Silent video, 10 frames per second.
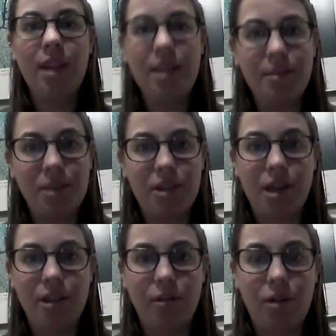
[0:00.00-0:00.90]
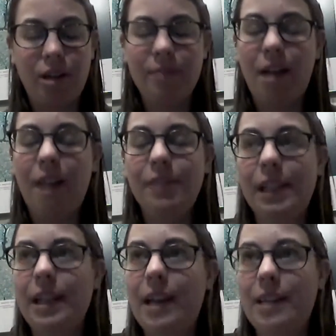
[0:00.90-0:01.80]
Thank you, Miss Judd in the corner.
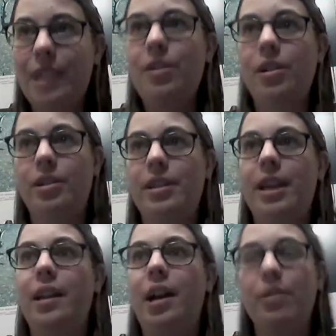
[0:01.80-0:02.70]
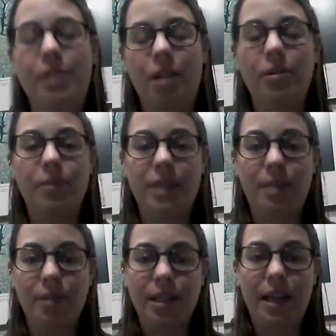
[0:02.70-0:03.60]
I feel like I now understand how Darwin
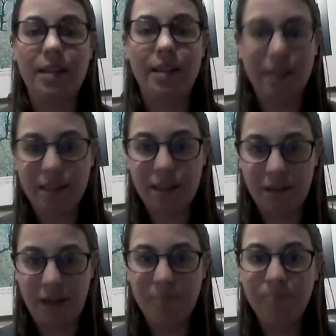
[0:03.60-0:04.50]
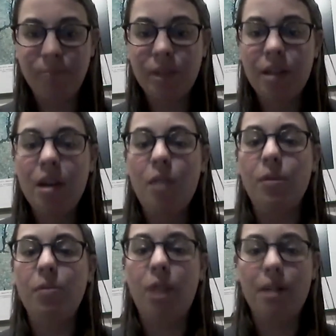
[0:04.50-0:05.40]
was able to get to this theory.
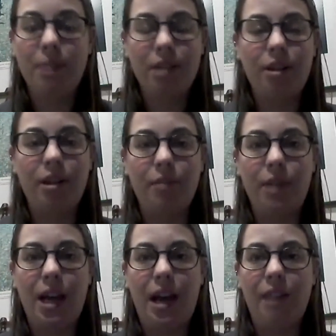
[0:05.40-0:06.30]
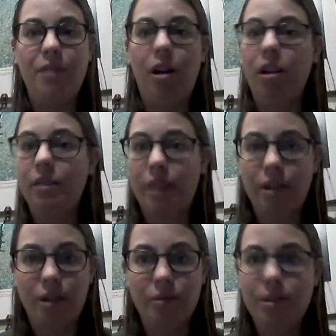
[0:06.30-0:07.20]
We want to make sure that we have all
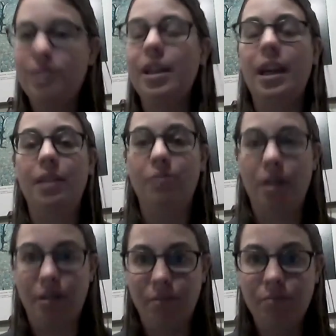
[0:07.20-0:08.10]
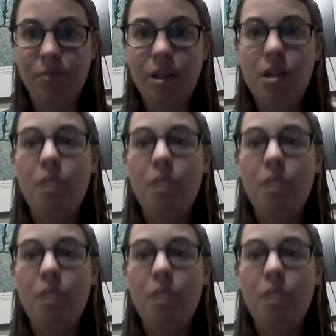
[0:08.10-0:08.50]
of our notes handwritten.